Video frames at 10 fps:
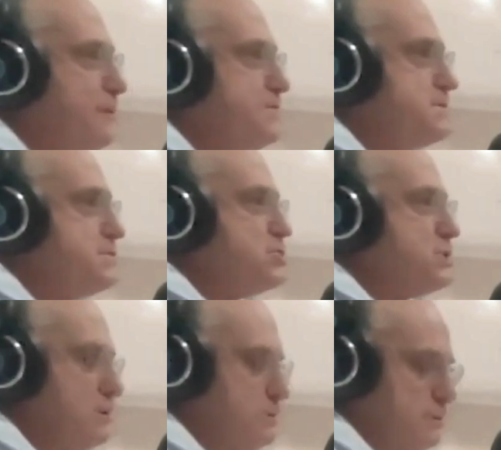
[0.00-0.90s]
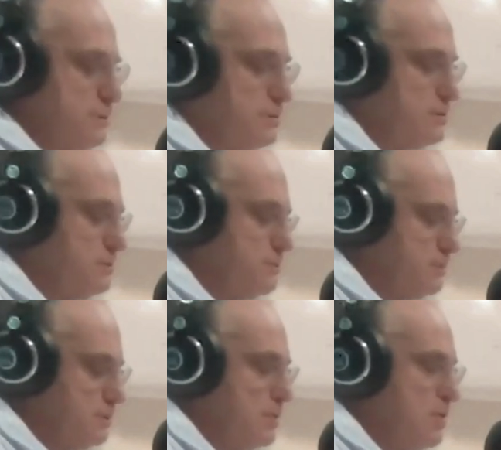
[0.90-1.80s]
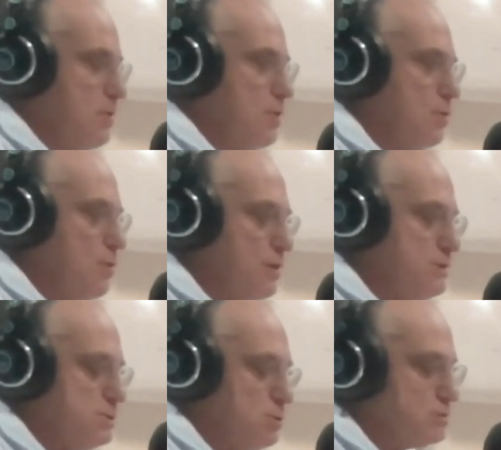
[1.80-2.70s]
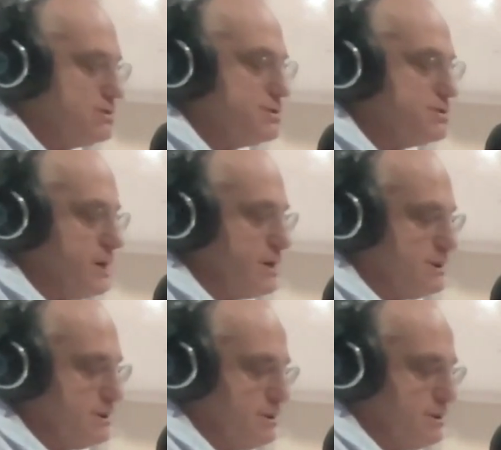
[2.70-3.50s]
Business Show. What is ORT Jet?